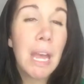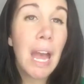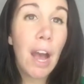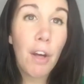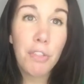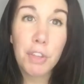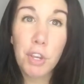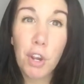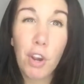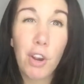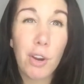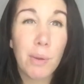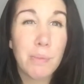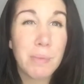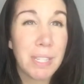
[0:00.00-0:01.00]
healthy
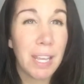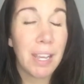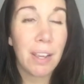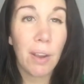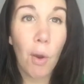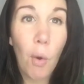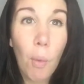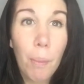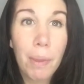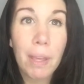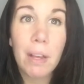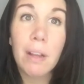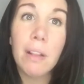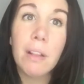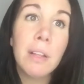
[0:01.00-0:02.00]
carbs like
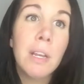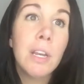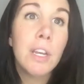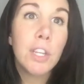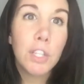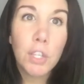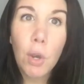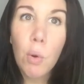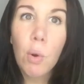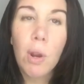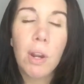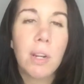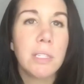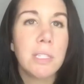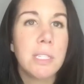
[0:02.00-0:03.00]
oatmeal,
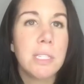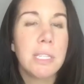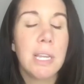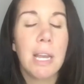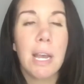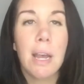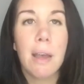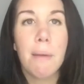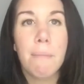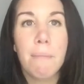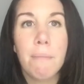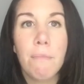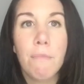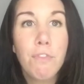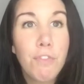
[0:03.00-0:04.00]
yogurts,
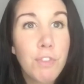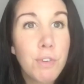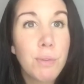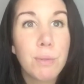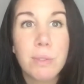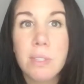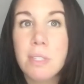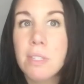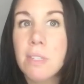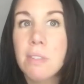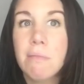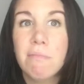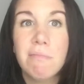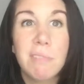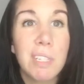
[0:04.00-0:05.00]
fruits,
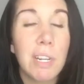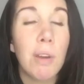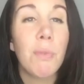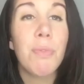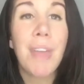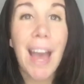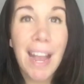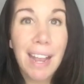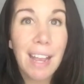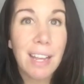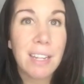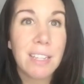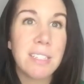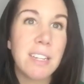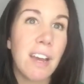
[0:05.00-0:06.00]
you know, that
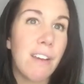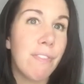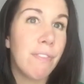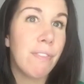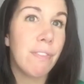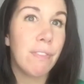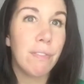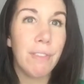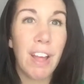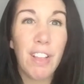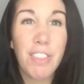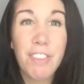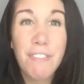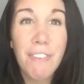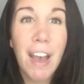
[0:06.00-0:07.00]
kind of stuff,
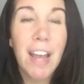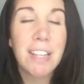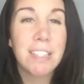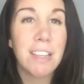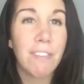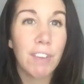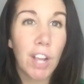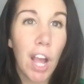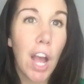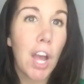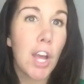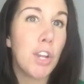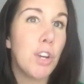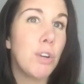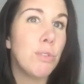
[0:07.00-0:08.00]
healthy fats,
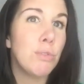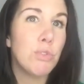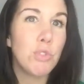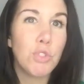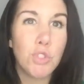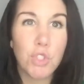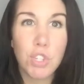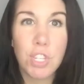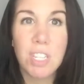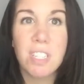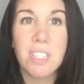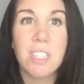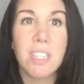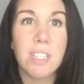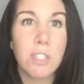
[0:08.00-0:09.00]
avocados,
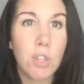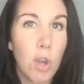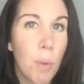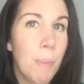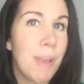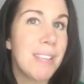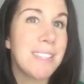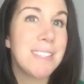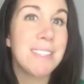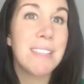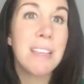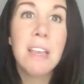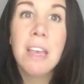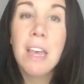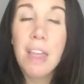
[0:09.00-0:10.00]
cheeses, hummus,
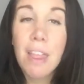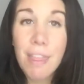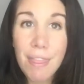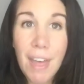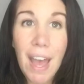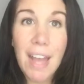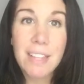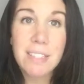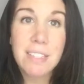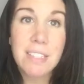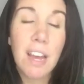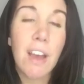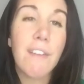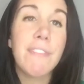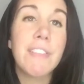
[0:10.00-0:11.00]
that
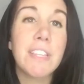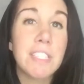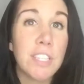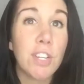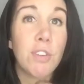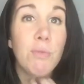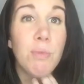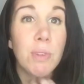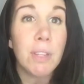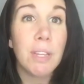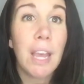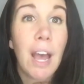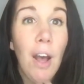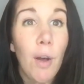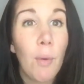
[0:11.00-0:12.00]
stuff that's going to really
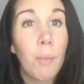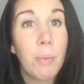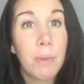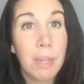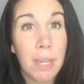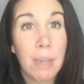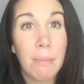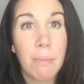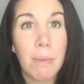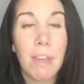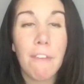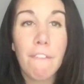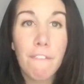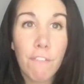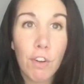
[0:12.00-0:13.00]
help keep
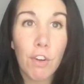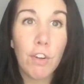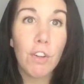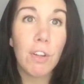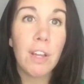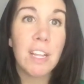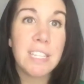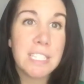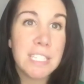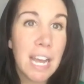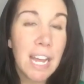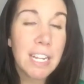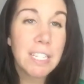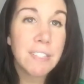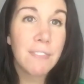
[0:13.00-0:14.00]
me full and
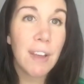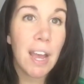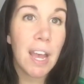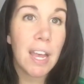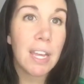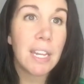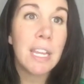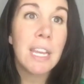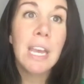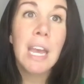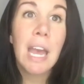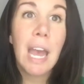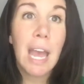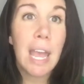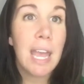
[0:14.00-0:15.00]
satisfied.
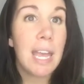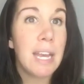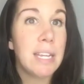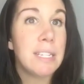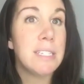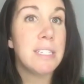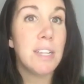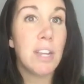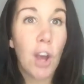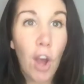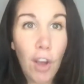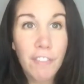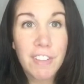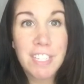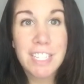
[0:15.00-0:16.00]
And
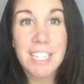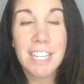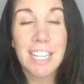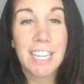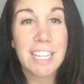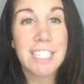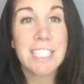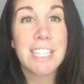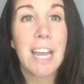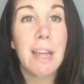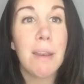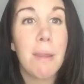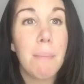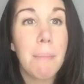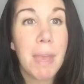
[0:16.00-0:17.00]
obviously, like I
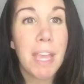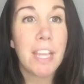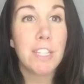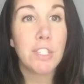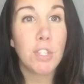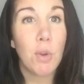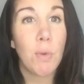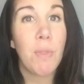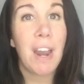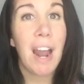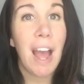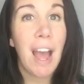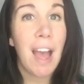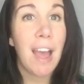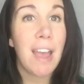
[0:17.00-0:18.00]
said, make it so that
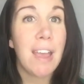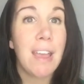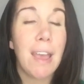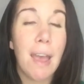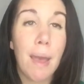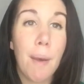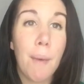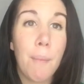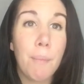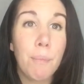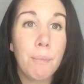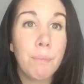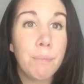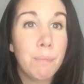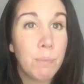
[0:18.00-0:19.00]
I
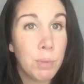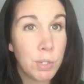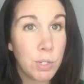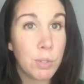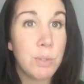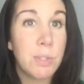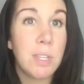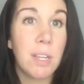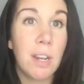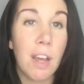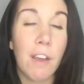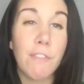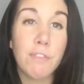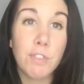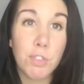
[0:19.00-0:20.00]
am producing
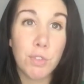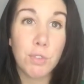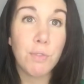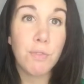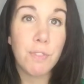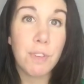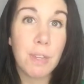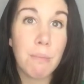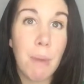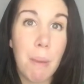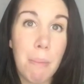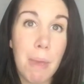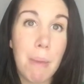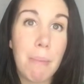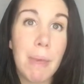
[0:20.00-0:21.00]
enough to feed my
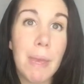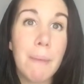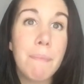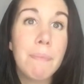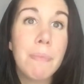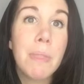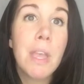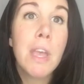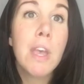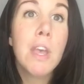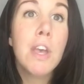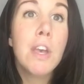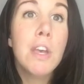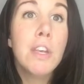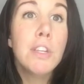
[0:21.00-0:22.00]
baby.
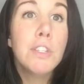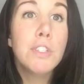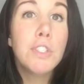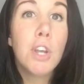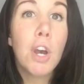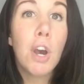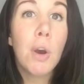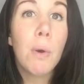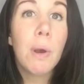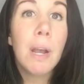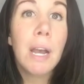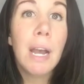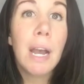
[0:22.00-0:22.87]
So